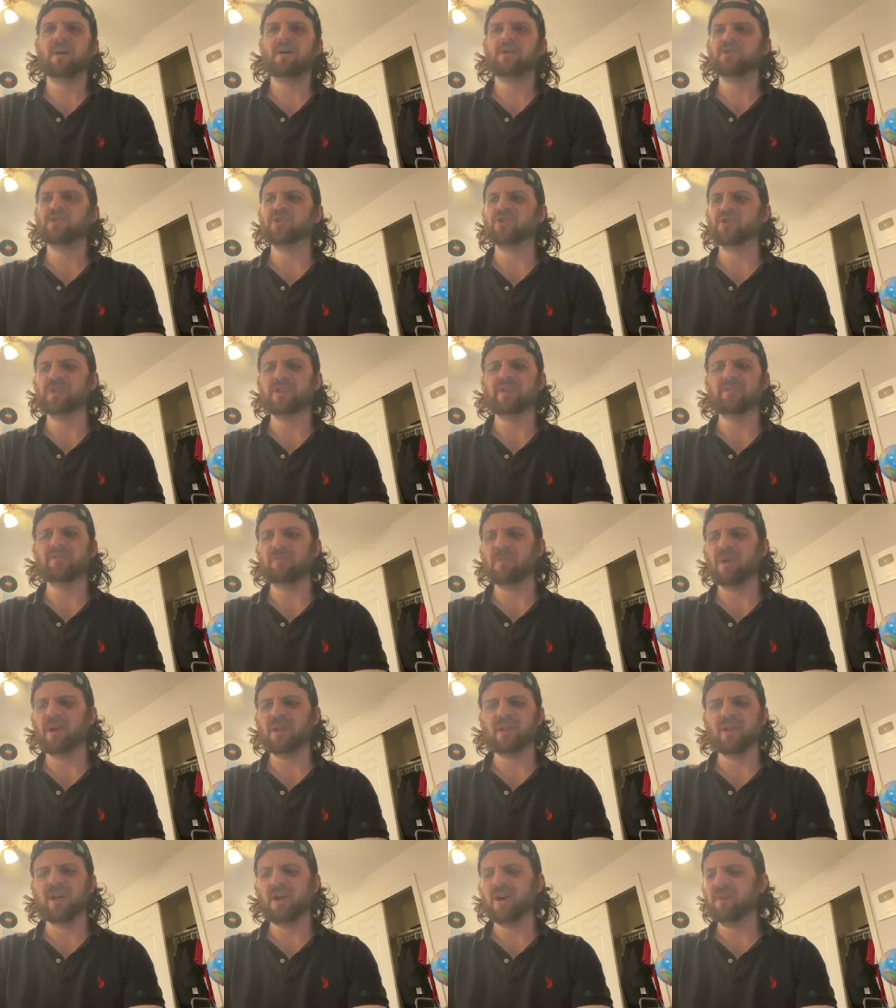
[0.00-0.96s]
just giving
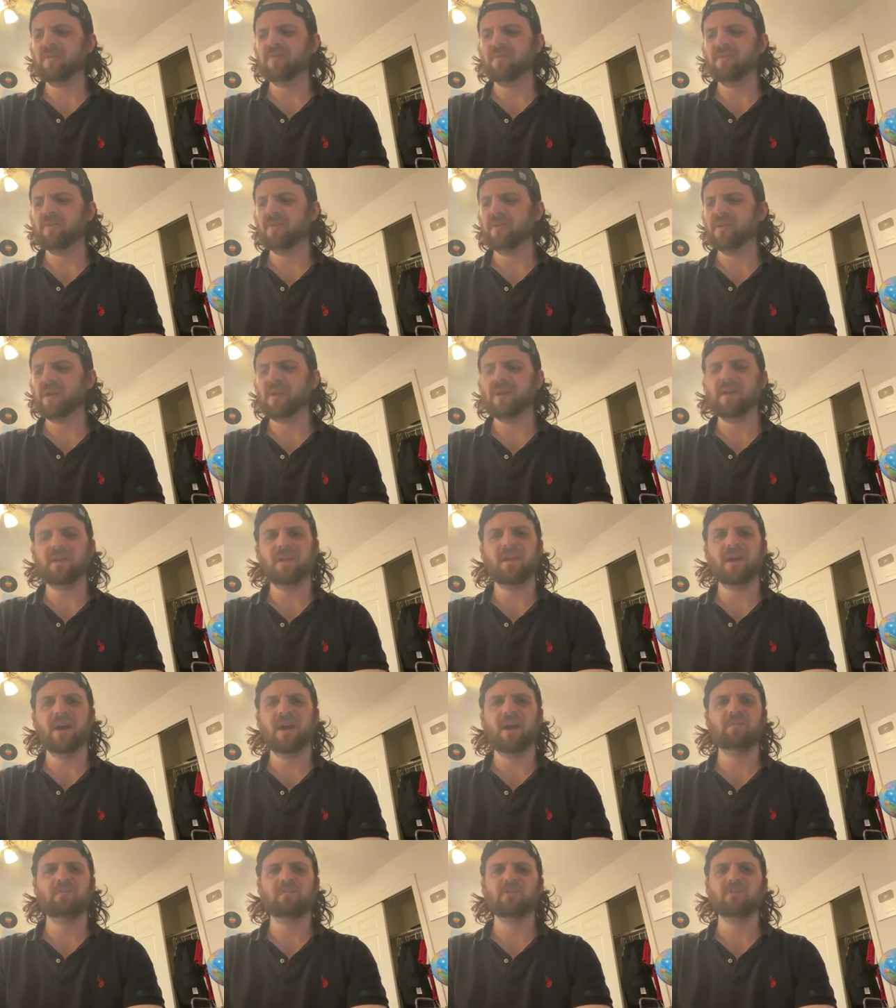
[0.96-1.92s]
my love and, and
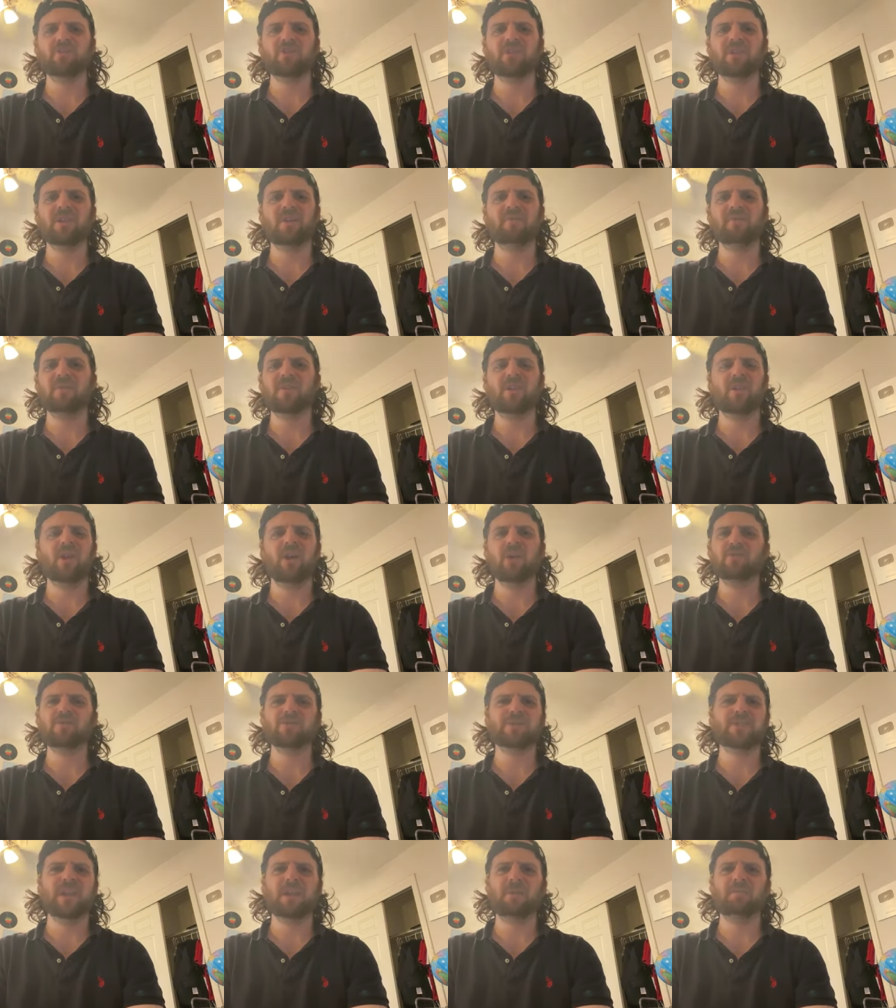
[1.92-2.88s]
I appreciate love and I don't
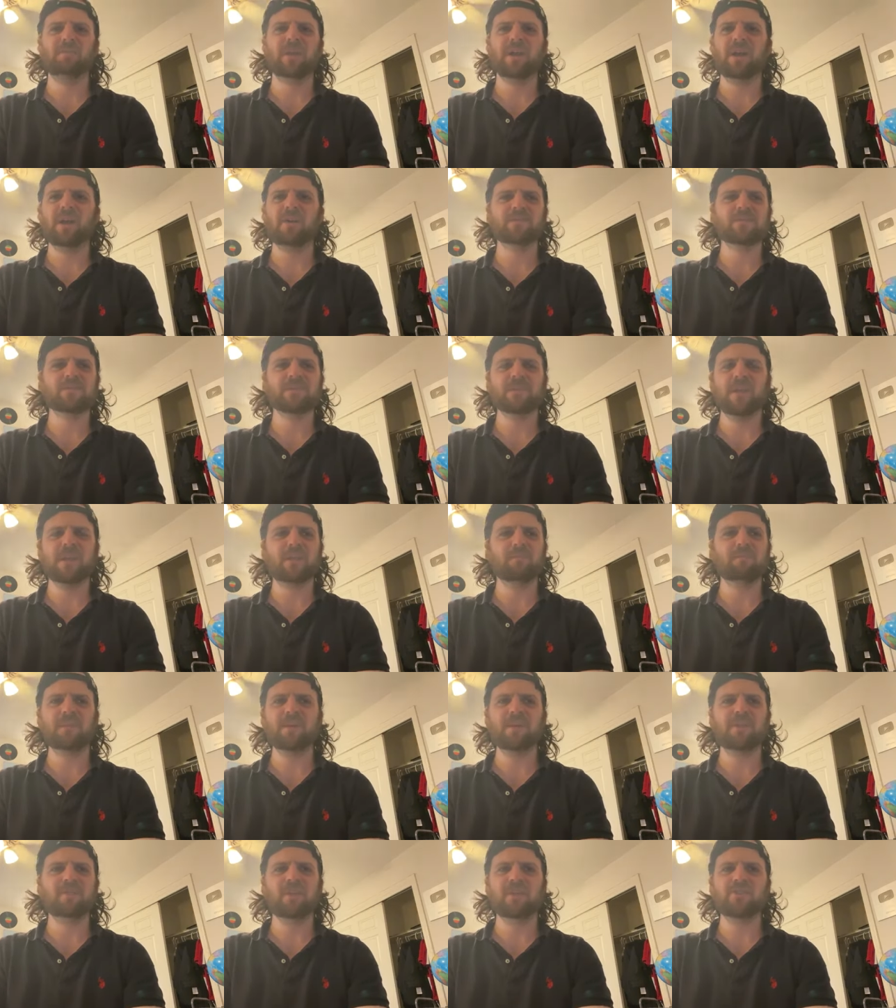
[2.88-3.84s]
see anybody else like
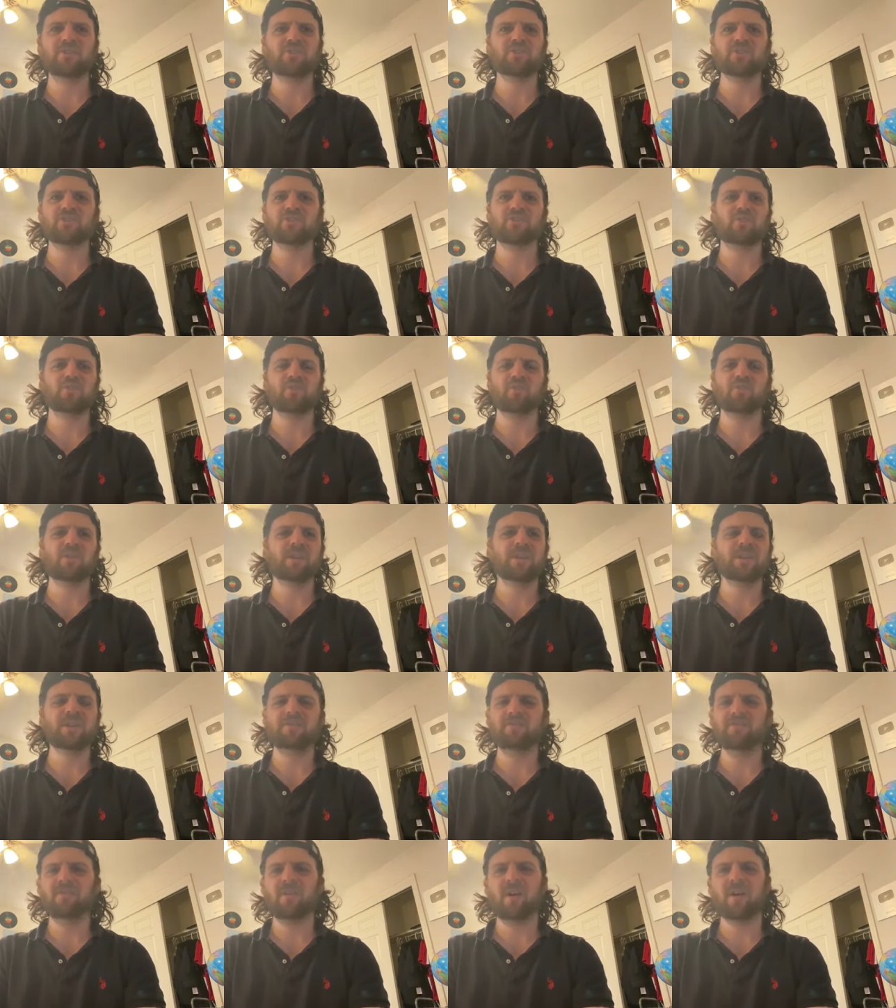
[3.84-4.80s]
me they just they're
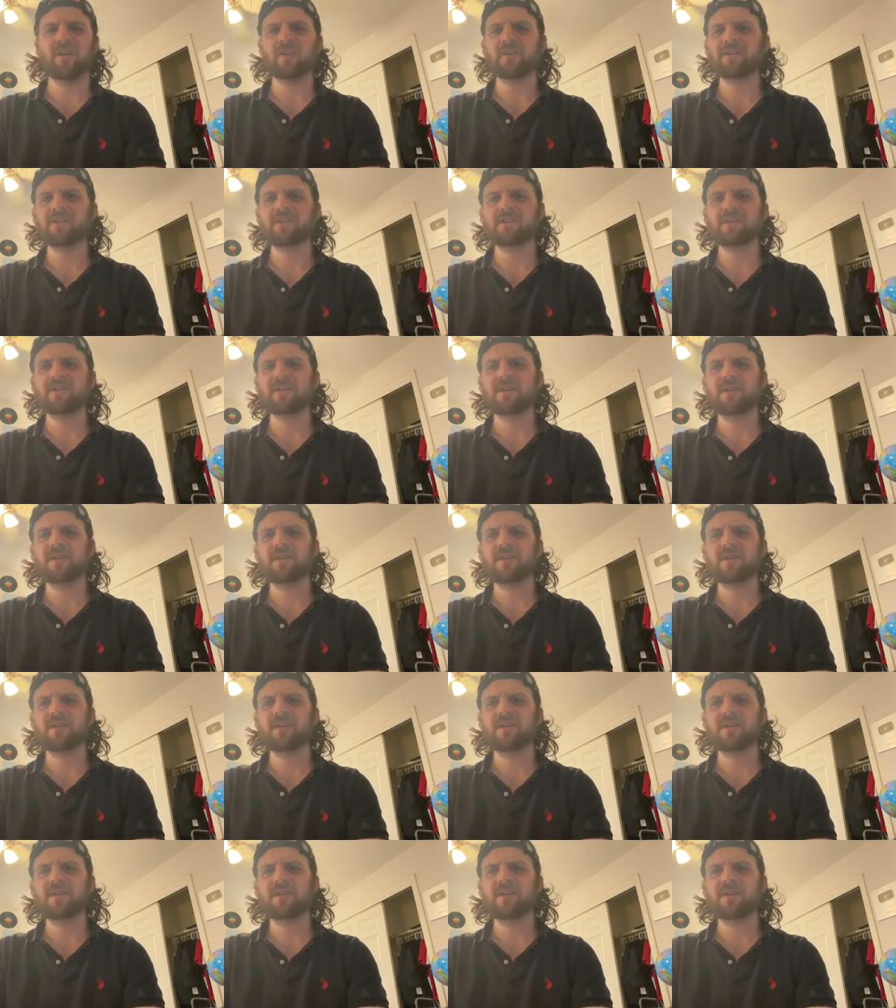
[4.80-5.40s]
greedy fucks